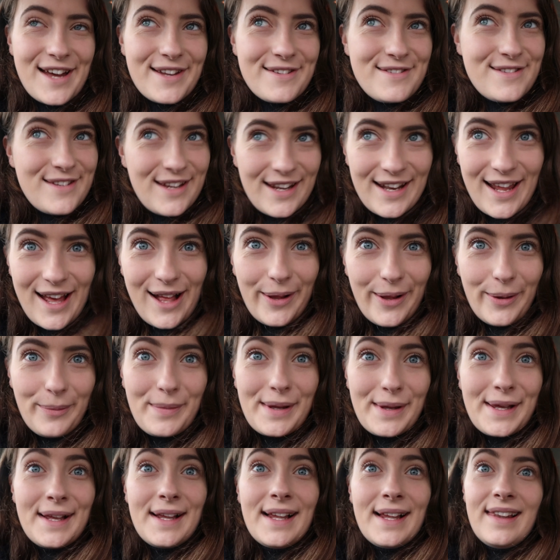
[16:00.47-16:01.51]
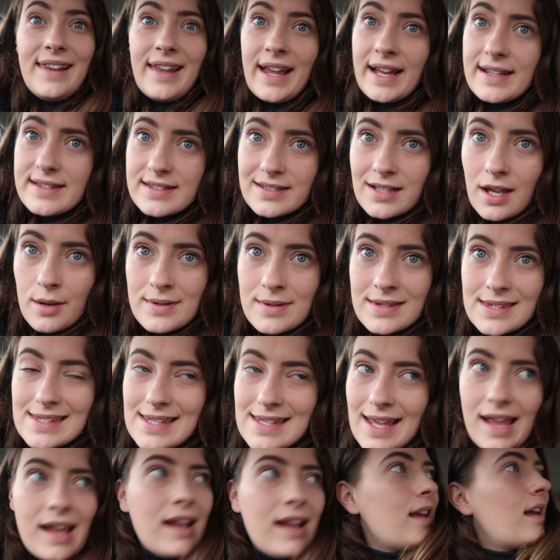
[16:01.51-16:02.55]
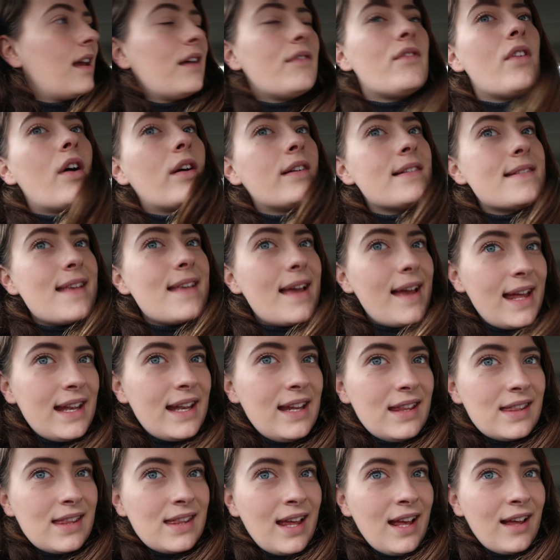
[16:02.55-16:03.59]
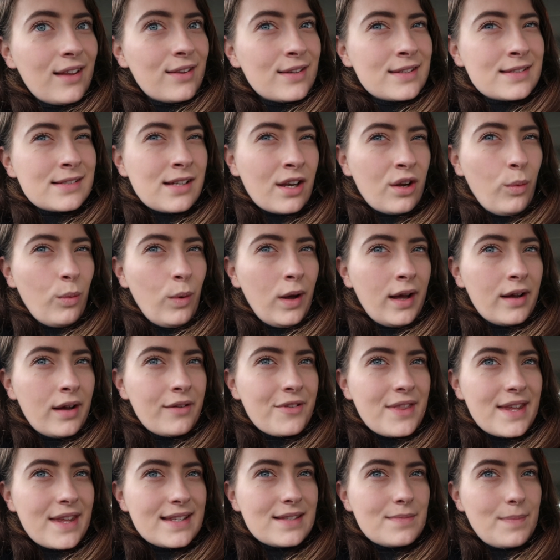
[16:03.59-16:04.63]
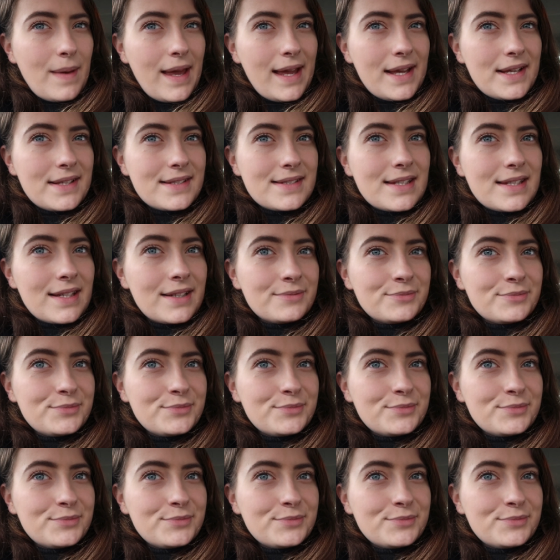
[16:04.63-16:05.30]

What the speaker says: and Dunelm. Let's go and see if there is anything that's going to work for this space.